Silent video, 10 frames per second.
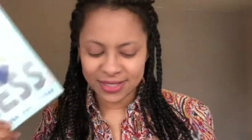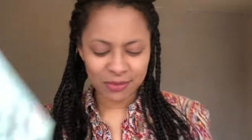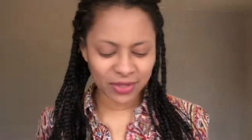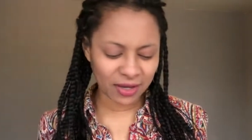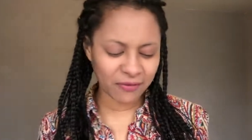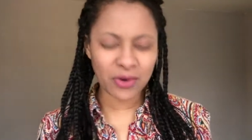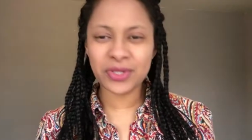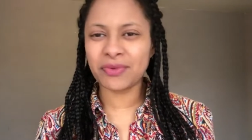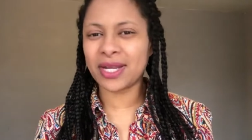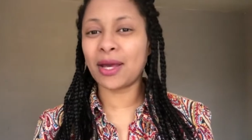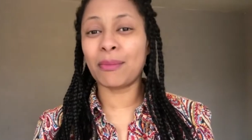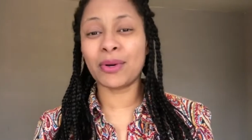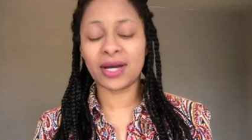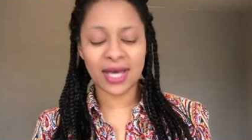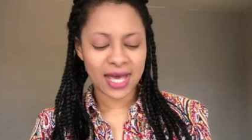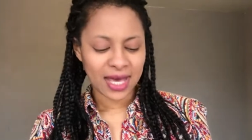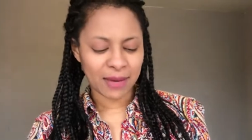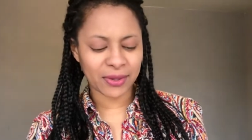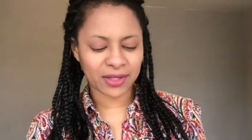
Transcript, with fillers: I'm looking forward to reading a book about